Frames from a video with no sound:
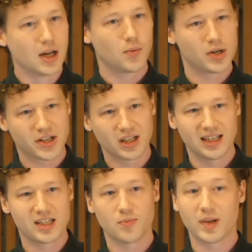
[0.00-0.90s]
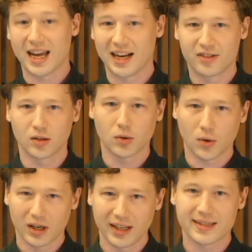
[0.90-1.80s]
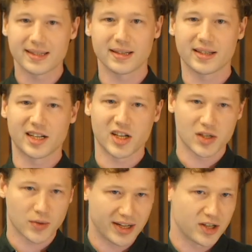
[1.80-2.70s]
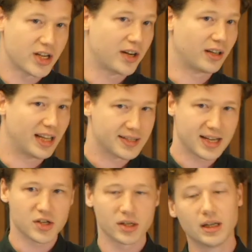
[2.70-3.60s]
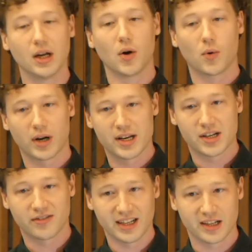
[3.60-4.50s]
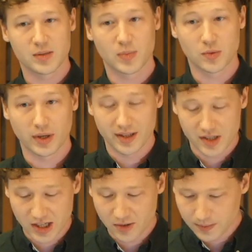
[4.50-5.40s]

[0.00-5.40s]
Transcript: which could lead to behavioral correlates such as greater generalization or interference between the two.